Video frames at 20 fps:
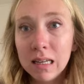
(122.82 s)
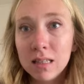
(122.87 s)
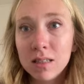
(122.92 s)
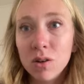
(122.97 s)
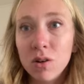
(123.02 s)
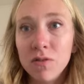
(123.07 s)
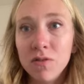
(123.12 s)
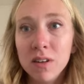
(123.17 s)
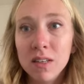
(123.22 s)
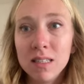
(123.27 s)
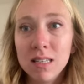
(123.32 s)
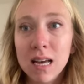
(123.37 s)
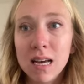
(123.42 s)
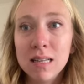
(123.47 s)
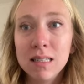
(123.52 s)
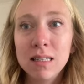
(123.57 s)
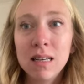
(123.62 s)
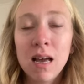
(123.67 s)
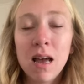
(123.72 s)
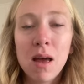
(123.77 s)
So if it
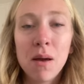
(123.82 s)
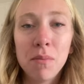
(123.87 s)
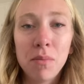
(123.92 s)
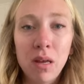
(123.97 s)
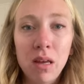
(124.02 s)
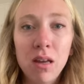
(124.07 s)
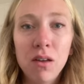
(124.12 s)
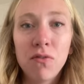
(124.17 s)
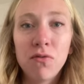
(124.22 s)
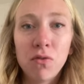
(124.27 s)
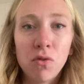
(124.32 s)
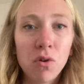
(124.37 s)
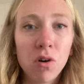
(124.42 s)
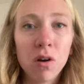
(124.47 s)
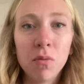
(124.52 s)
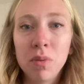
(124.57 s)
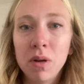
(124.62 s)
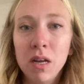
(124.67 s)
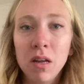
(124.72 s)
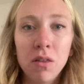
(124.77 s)
says P4,
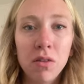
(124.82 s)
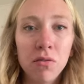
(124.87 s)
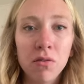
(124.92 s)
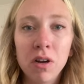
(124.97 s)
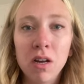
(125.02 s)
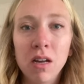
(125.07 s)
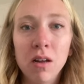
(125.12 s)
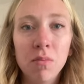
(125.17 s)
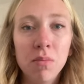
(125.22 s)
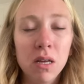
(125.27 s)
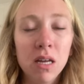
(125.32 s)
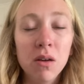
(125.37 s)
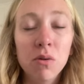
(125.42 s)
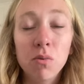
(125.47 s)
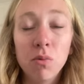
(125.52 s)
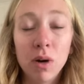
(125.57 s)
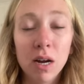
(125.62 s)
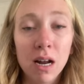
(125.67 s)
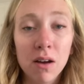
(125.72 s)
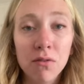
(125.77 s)
P3, P
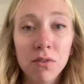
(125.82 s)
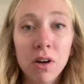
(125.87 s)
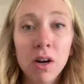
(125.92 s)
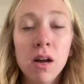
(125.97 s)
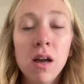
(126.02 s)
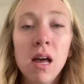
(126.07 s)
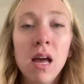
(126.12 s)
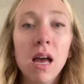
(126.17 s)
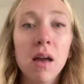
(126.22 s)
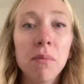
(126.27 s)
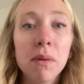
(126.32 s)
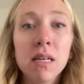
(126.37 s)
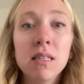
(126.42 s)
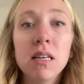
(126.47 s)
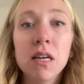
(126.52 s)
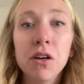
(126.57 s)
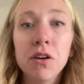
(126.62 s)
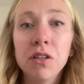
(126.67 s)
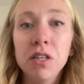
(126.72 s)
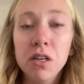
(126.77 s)
whatever, it means
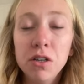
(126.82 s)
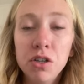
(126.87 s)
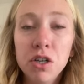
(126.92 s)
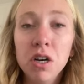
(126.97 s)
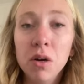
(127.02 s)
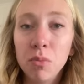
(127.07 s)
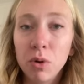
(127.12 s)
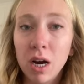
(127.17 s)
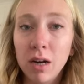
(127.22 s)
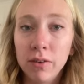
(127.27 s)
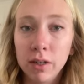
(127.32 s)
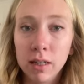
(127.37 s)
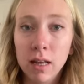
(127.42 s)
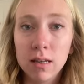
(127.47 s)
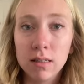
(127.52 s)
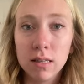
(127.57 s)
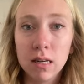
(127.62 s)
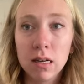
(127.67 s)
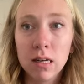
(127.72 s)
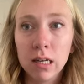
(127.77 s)
that you're teaching a private
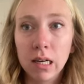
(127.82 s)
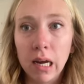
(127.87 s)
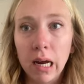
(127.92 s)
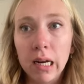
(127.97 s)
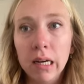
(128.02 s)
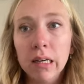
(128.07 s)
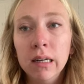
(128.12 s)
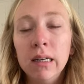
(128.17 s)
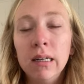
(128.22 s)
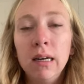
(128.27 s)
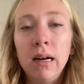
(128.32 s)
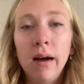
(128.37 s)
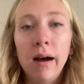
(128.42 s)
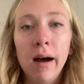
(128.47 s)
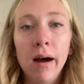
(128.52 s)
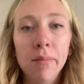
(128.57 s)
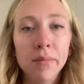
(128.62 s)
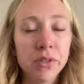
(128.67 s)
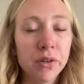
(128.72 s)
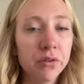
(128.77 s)
lesson, okay?
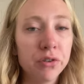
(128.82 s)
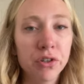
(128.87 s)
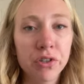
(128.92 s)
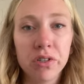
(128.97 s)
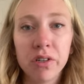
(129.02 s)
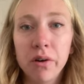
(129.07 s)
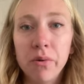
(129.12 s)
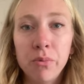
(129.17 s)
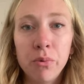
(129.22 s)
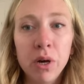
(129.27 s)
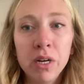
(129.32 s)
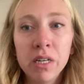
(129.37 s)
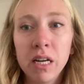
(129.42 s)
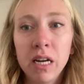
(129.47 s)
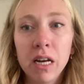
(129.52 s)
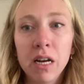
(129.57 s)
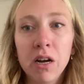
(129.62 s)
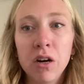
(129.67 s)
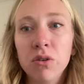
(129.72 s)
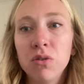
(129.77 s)
Um, so it's just that one
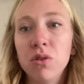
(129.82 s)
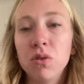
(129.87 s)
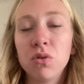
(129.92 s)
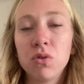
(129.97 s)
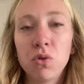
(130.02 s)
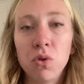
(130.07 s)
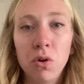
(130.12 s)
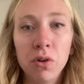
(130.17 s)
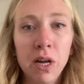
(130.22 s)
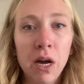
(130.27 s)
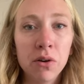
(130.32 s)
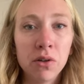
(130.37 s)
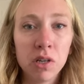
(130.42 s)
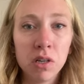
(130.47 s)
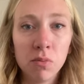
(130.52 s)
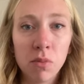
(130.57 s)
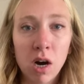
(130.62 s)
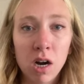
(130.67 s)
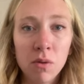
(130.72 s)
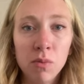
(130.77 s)
kiddo, so scroll down to the
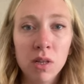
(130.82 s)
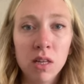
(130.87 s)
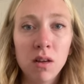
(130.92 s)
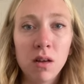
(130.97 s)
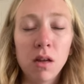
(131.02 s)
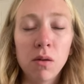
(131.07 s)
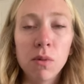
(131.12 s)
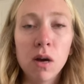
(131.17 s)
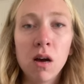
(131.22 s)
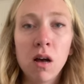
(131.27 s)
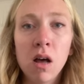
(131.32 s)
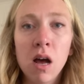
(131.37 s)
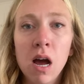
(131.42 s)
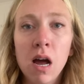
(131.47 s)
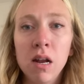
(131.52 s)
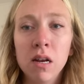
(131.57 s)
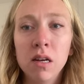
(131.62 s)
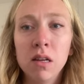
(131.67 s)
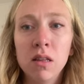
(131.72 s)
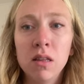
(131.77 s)
bottom of the email
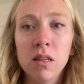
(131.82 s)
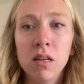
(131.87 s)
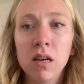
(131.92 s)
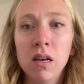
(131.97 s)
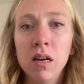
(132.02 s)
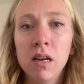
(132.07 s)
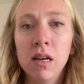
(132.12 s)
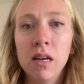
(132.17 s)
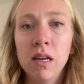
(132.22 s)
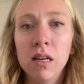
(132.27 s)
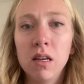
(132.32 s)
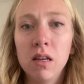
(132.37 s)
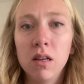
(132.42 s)
and the,